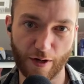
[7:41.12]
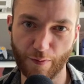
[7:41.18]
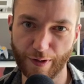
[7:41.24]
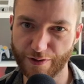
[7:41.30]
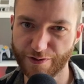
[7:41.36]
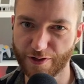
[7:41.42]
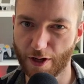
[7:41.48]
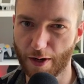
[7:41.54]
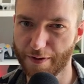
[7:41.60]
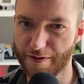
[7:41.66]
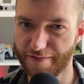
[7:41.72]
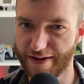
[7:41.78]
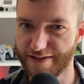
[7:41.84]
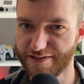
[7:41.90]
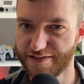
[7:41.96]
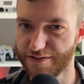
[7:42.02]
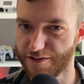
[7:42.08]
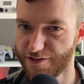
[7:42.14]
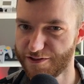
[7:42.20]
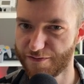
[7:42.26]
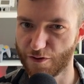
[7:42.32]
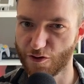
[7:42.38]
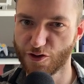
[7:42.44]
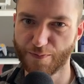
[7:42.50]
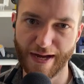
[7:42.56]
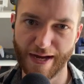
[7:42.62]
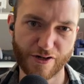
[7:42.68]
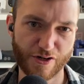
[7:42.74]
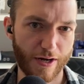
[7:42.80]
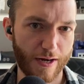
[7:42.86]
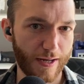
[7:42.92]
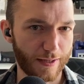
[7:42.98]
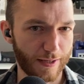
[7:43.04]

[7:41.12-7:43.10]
a Windows on ARM device in this first batch,